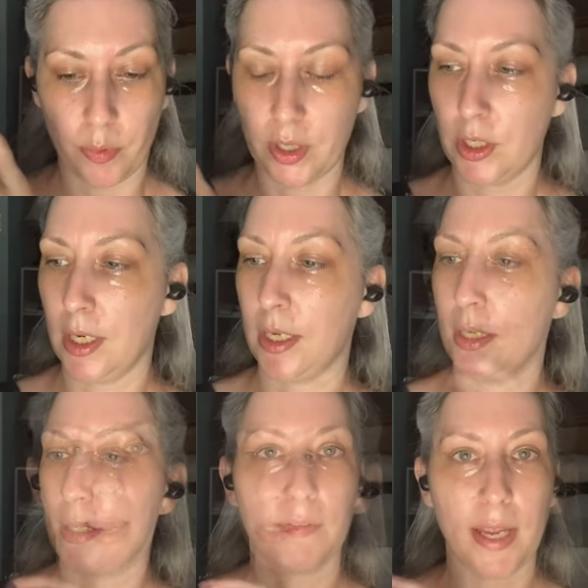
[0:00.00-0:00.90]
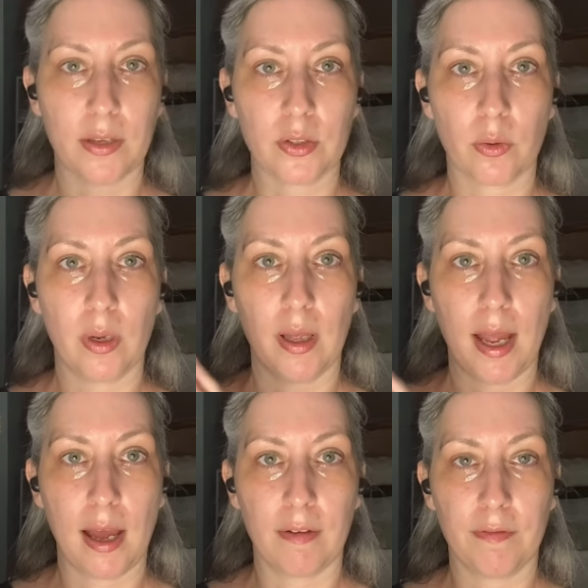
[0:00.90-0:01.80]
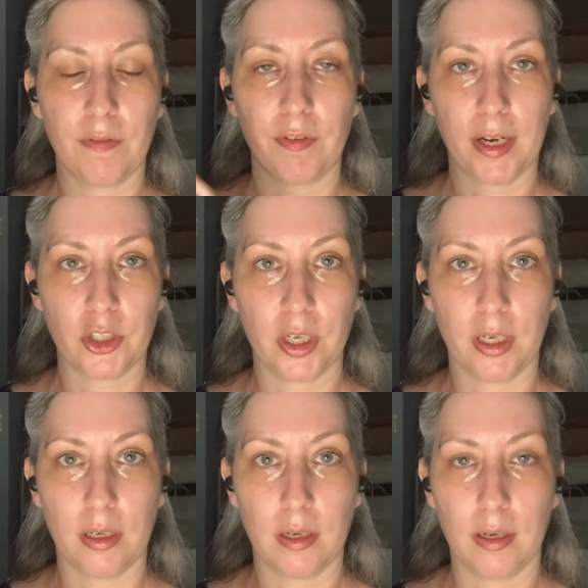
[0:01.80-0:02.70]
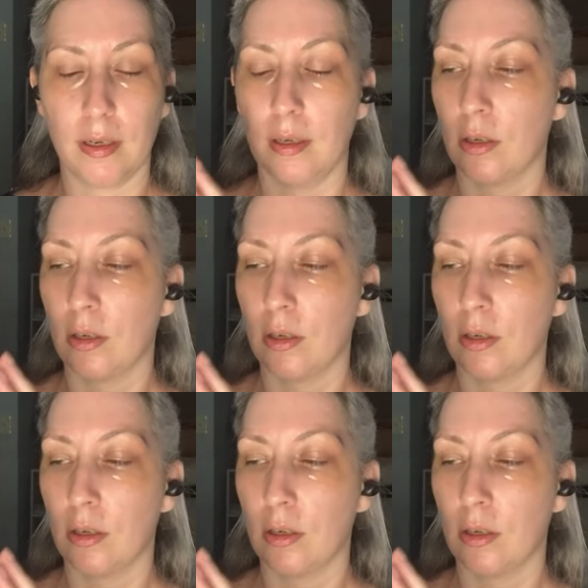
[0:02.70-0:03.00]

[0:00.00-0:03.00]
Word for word: which is half castor oil, half fractionated uh,